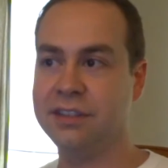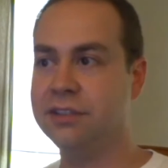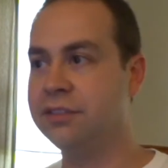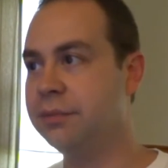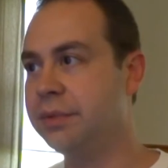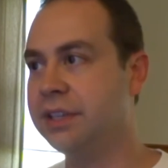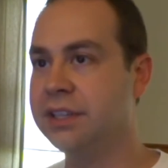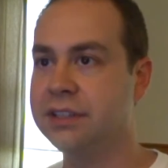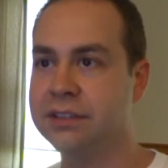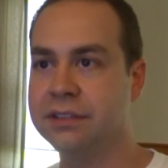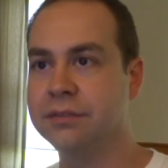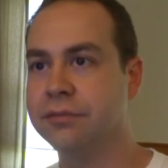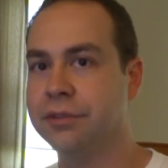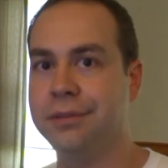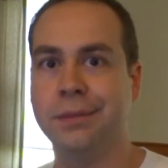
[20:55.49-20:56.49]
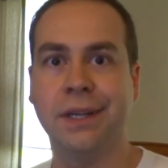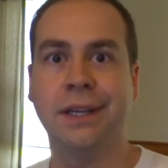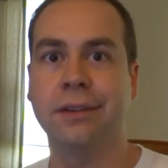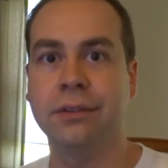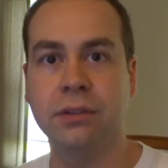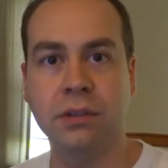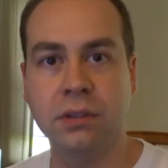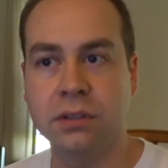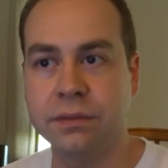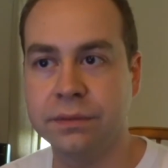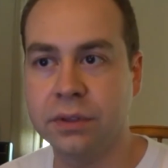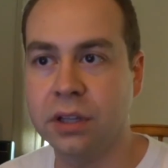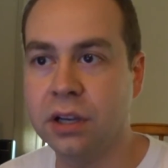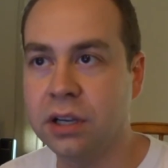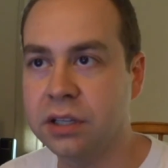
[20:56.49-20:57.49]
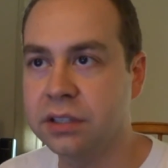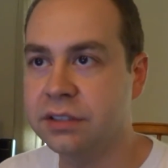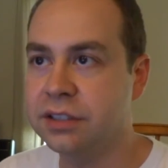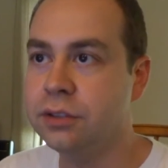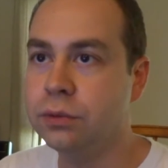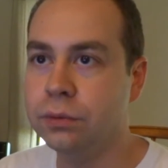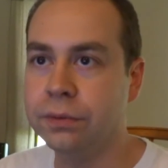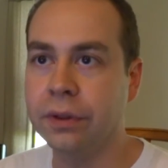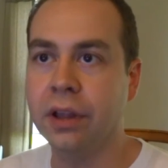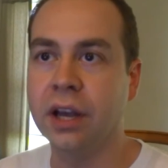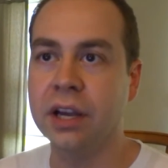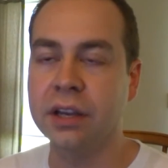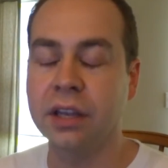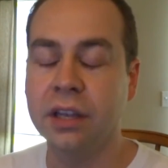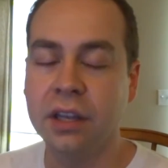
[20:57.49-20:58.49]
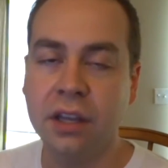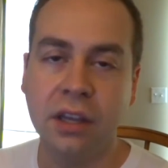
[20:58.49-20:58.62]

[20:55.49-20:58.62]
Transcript: you know, the big remodel vlog, TUVlog.